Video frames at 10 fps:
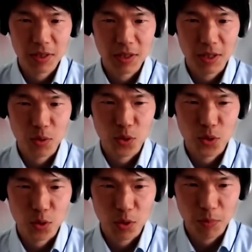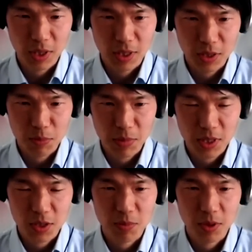still shouldn't be
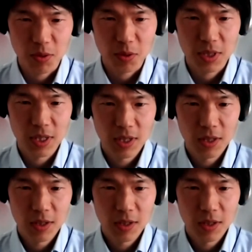dismissed, because